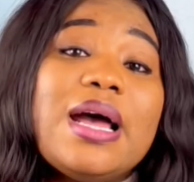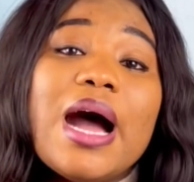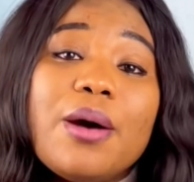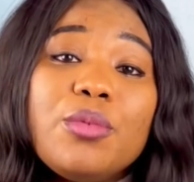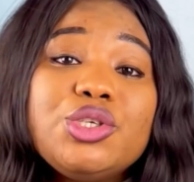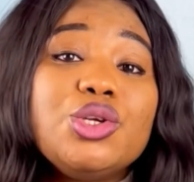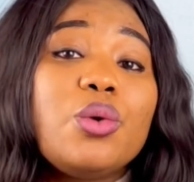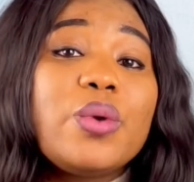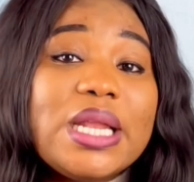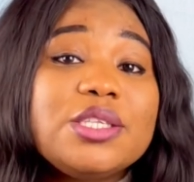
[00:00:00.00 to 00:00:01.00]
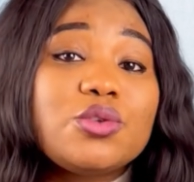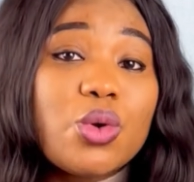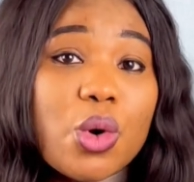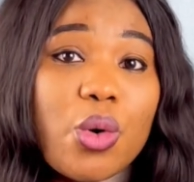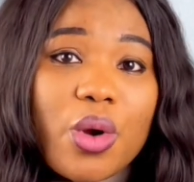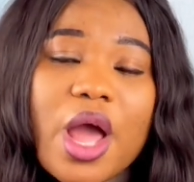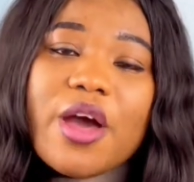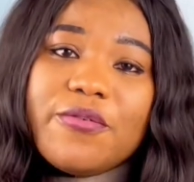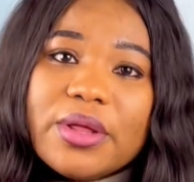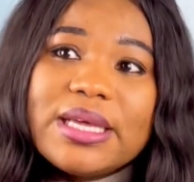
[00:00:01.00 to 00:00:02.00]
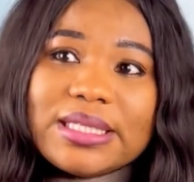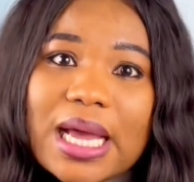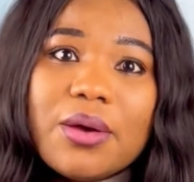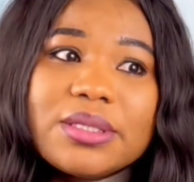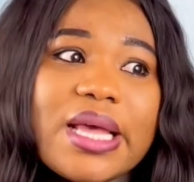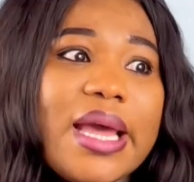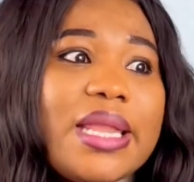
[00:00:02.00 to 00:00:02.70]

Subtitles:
and how much you're willing to go for this house.